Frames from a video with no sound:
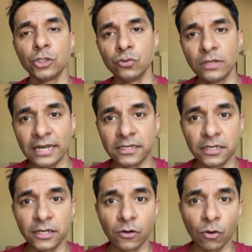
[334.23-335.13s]
2
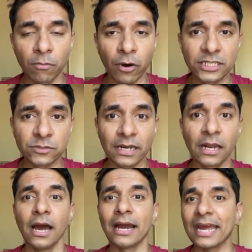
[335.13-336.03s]
19-year-old boys with
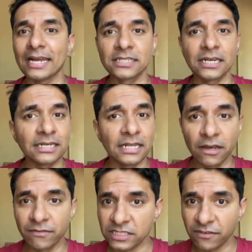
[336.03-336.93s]
a cancer that they'll
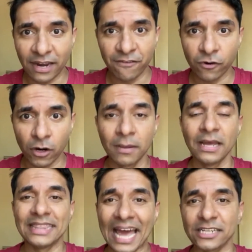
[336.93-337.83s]
never survive from.
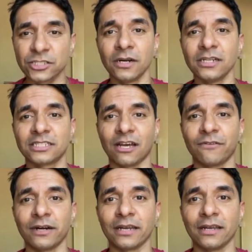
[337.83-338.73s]
That is real
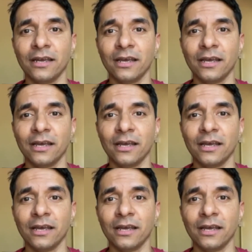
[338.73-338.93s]
suffering.